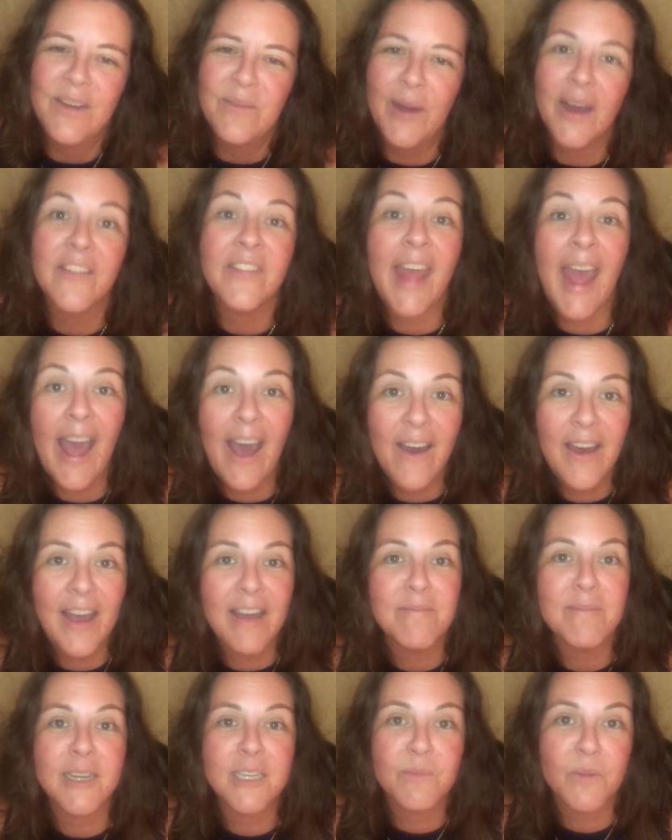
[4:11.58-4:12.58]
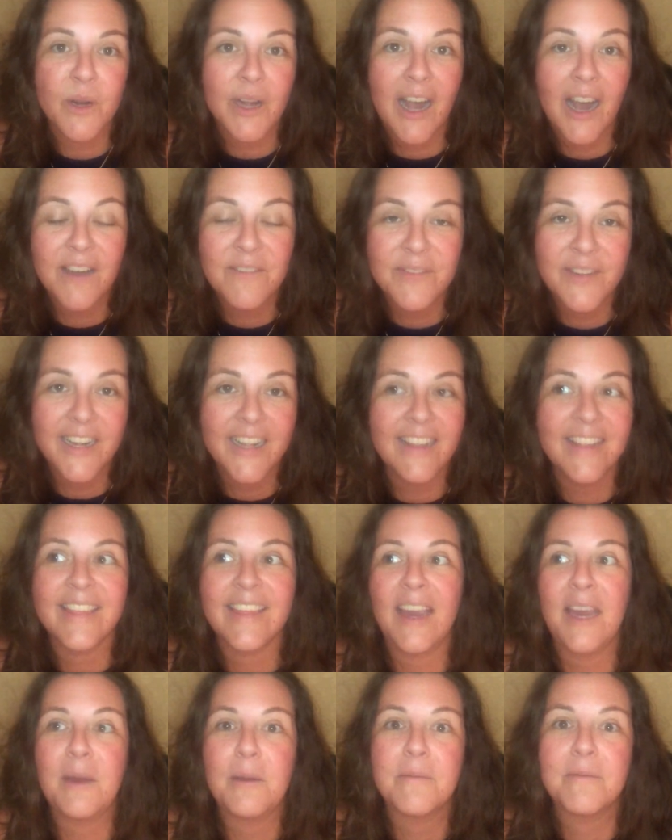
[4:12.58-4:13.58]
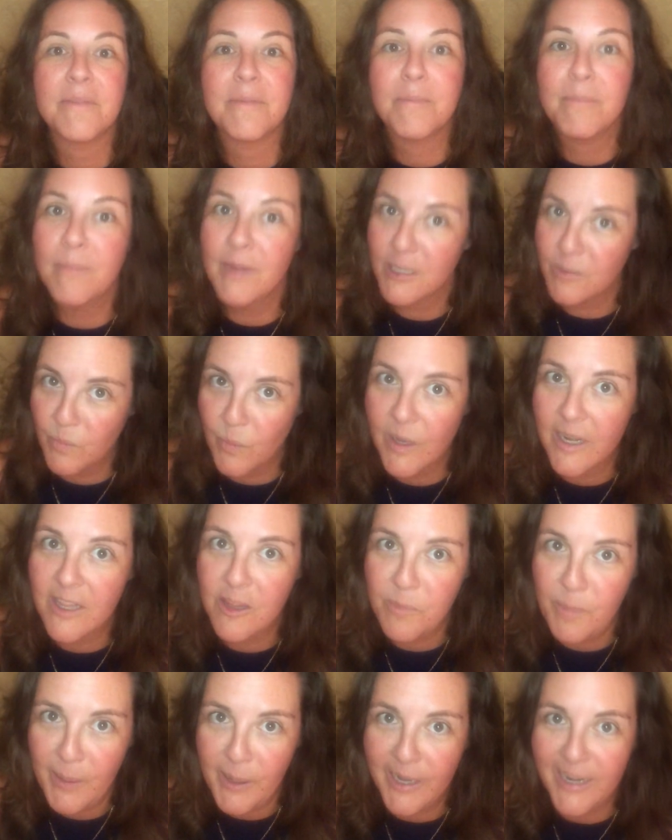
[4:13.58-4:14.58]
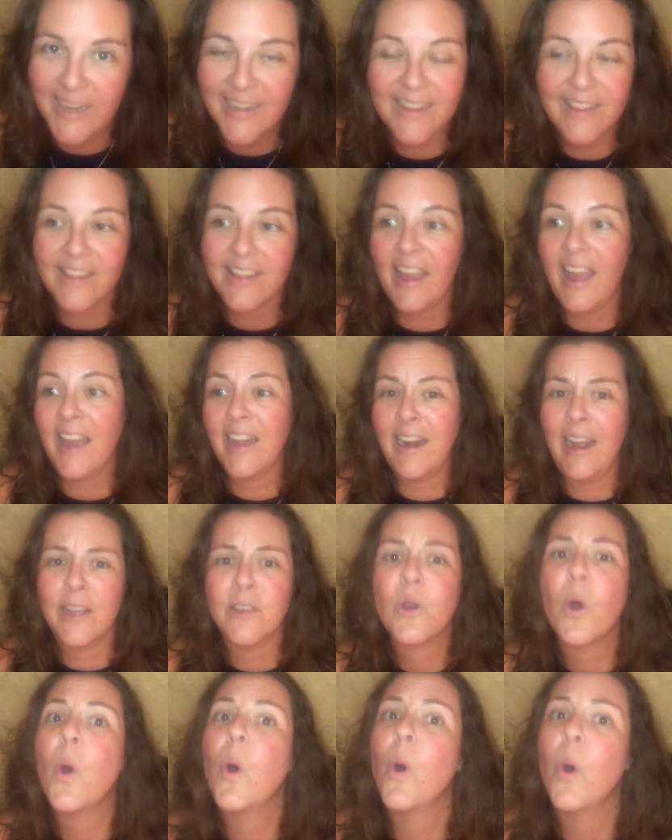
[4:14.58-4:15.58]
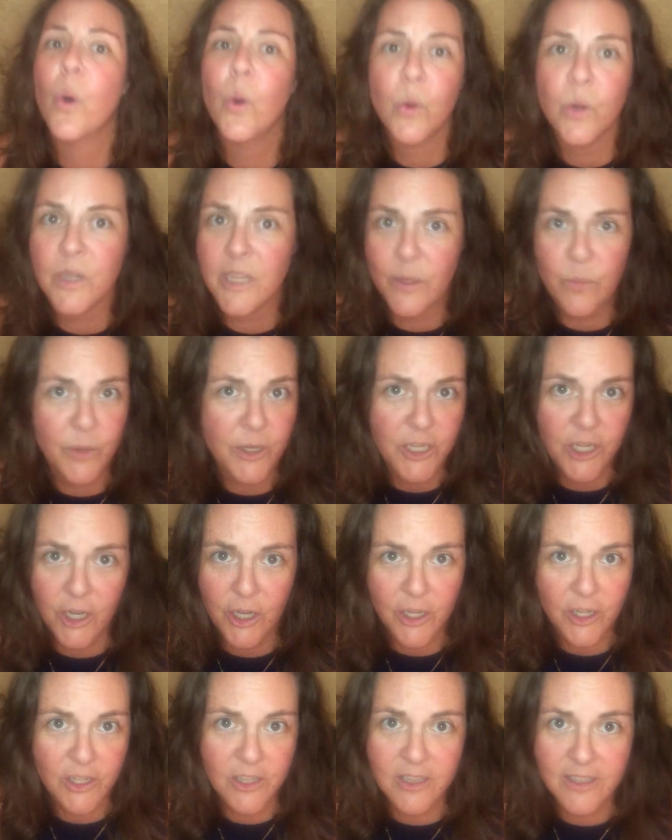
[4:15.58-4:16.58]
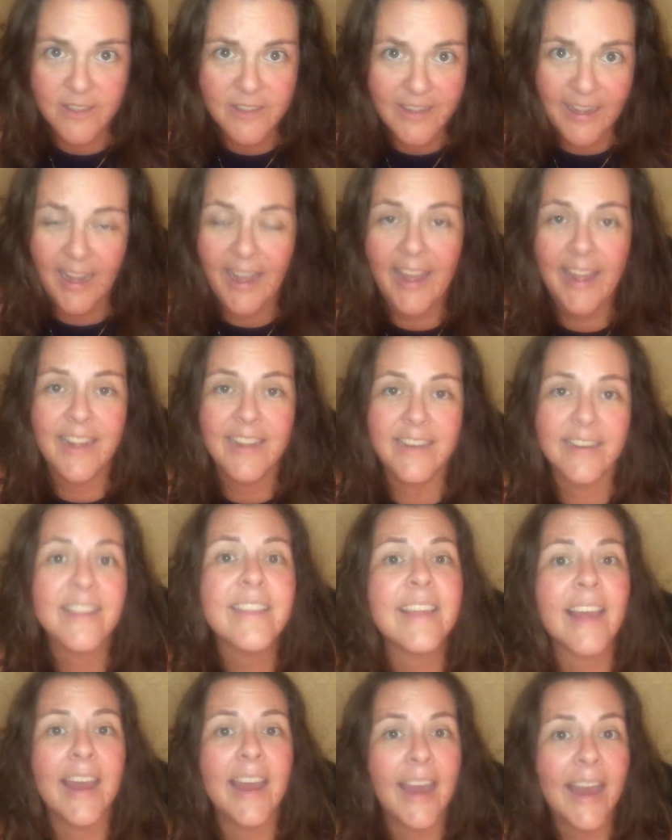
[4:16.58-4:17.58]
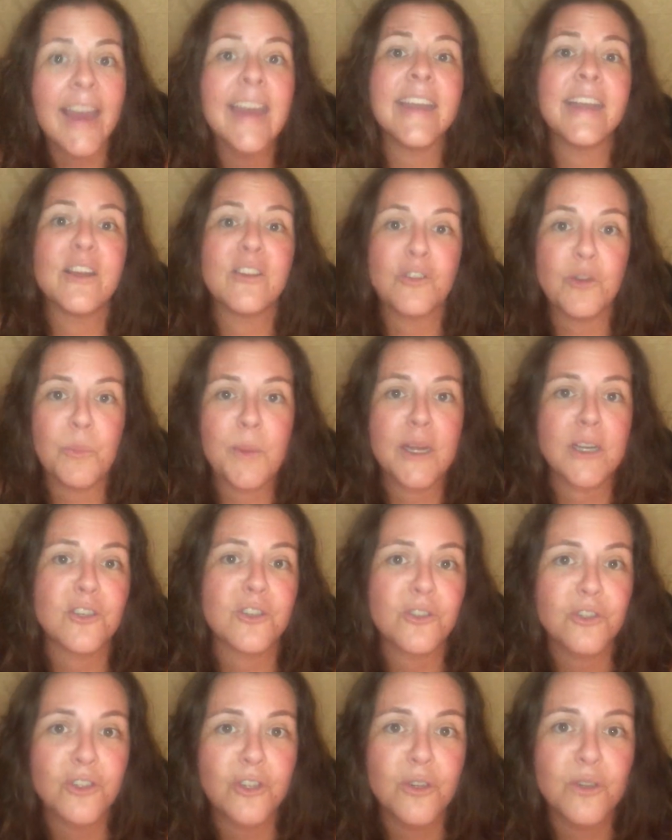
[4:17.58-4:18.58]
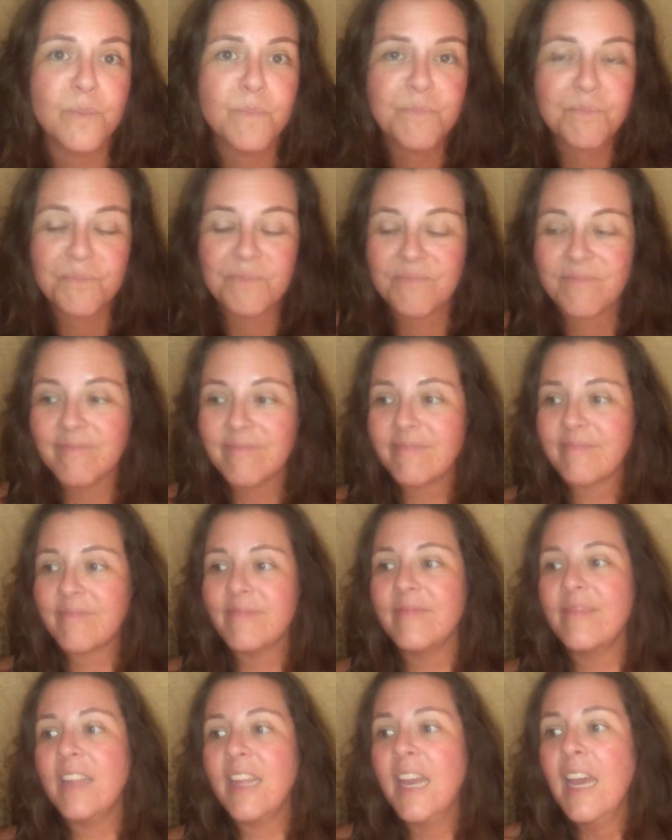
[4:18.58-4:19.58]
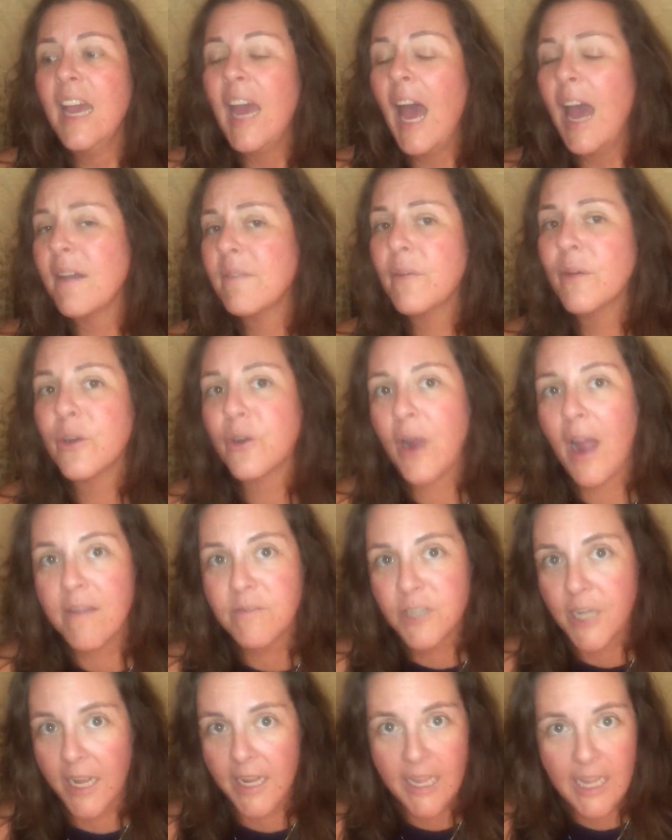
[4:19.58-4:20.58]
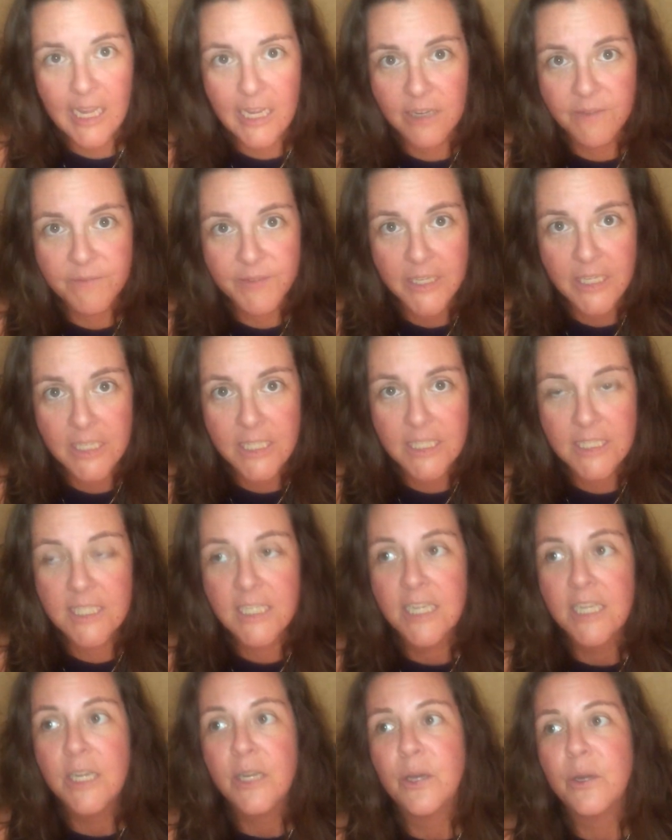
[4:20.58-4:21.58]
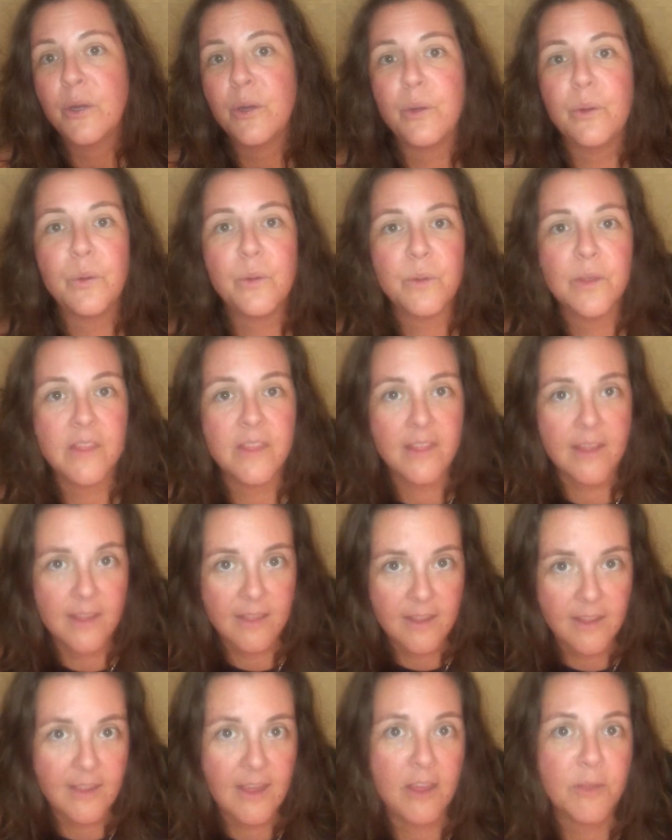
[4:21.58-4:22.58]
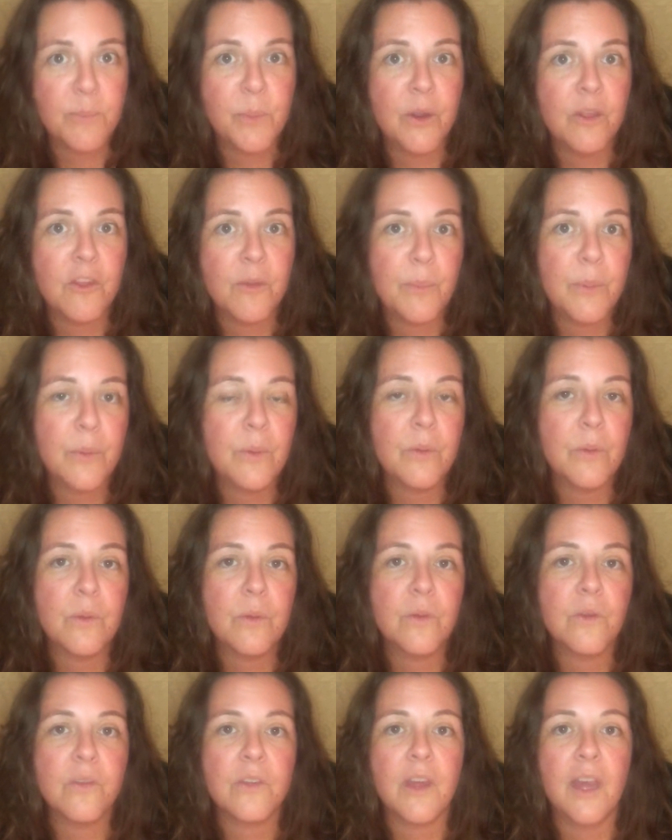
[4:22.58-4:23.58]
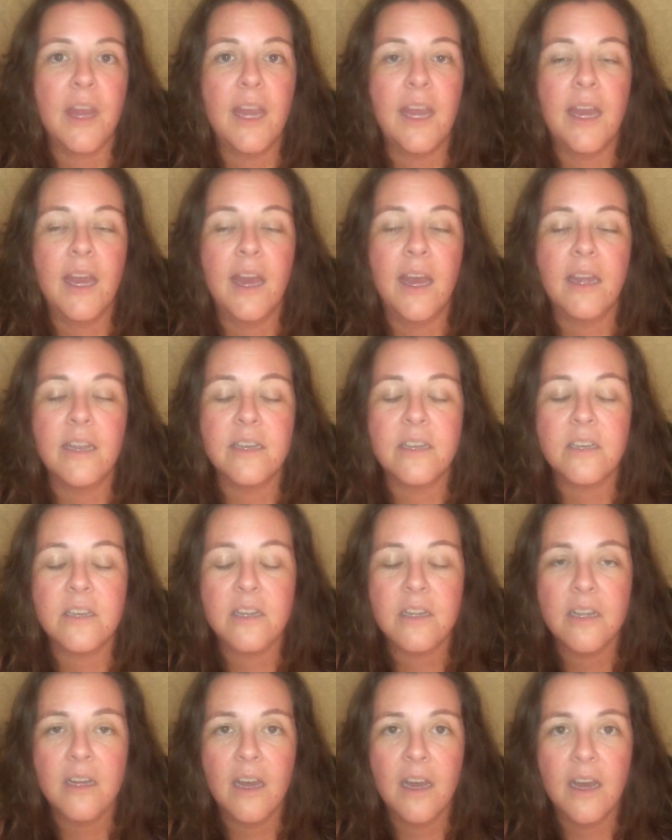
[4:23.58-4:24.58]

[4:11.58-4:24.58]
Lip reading: Well, now I have much more confidence. I have much more experience, and I totally would call and say, hey, here's your pictures, dude. I photographed Jack Canfield, who's the Success Principles and